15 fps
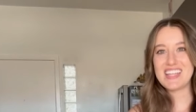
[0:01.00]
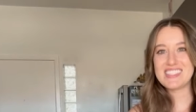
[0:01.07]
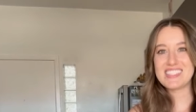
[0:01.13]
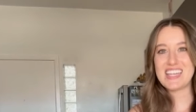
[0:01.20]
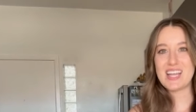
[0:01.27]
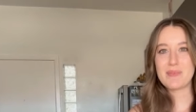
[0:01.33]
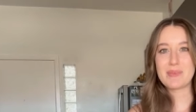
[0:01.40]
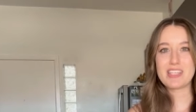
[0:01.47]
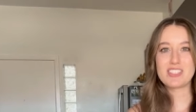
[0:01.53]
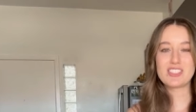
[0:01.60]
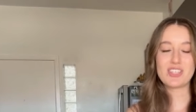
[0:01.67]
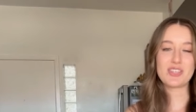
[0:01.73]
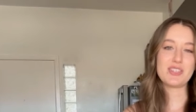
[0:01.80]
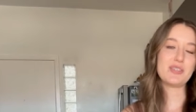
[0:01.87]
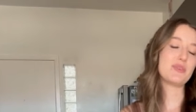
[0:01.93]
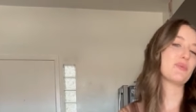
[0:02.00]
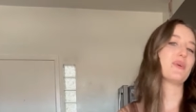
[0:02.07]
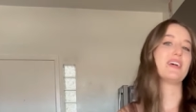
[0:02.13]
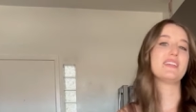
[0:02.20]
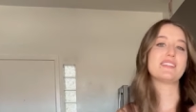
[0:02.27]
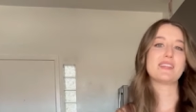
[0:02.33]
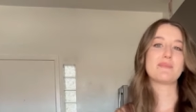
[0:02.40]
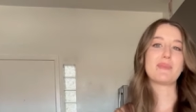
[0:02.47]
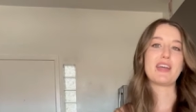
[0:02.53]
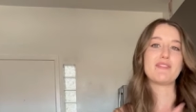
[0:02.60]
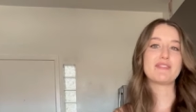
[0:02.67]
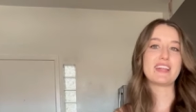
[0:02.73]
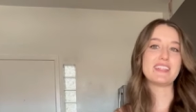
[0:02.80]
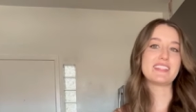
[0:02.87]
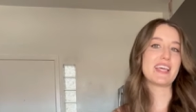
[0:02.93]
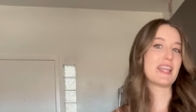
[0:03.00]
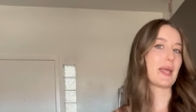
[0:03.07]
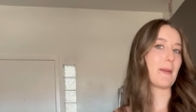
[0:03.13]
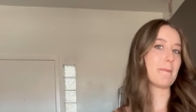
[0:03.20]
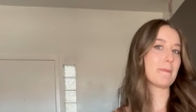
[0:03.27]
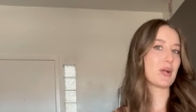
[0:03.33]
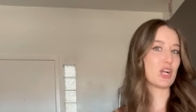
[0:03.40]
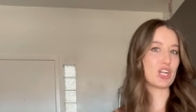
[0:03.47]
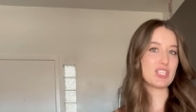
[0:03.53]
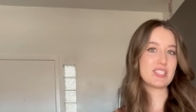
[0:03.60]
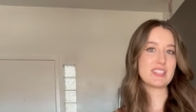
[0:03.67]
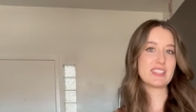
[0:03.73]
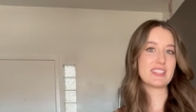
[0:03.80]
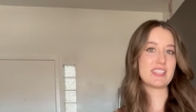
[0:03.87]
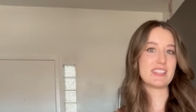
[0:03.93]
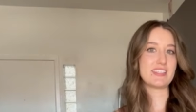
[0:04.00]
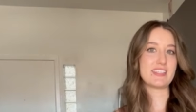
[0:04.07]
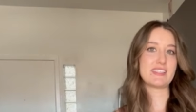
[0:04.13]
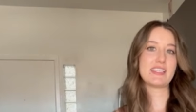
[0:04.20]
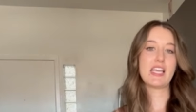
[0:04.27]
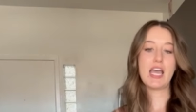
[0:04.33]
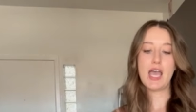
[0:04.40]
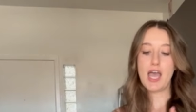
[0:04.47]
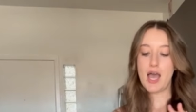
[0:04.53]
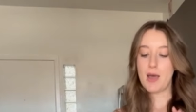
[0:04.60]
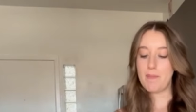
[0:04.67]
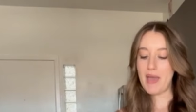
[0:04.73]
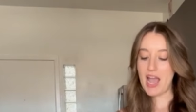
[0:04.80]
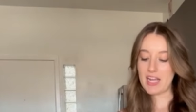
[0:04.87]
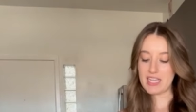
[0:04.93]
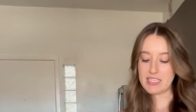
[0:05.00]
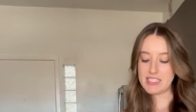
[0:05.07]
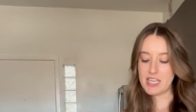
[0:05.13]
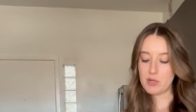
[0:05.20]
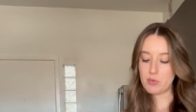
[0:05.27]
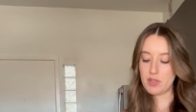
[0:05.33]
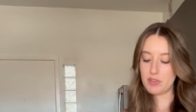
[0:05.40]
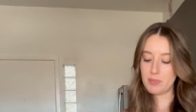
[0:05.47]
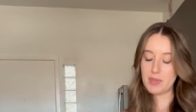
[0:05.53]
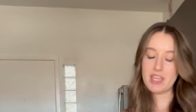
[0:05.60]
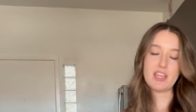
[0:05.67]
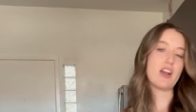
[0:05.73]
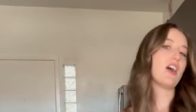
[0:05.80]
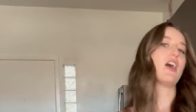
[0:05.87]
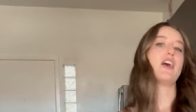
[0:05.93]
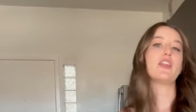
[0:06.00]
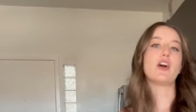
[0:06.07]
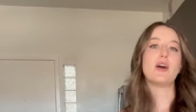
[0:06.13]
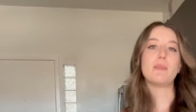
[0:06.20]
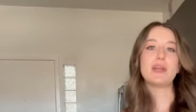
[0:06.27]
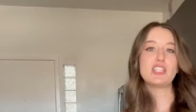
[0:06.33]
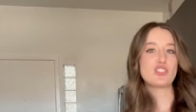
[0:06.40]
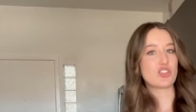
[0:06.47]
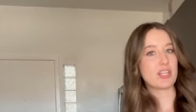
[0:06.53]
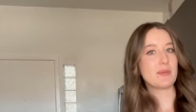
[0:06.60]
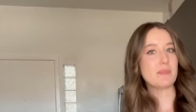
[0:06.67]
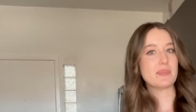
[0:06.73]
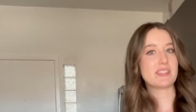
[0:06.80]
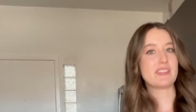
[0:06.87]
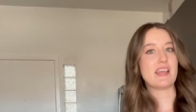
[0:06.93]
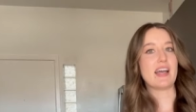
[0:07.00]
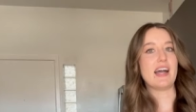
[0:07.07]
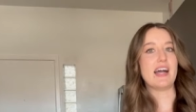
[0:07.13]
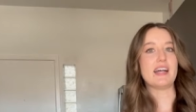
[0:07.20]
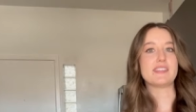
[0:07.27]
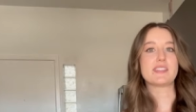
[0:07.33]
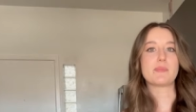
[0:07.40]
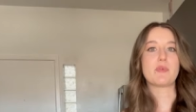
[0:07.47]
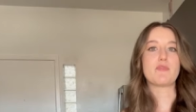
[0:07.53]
Today I'm going to show you what is in my flight attendant purse. This is a bag I take with me on all my trips that has some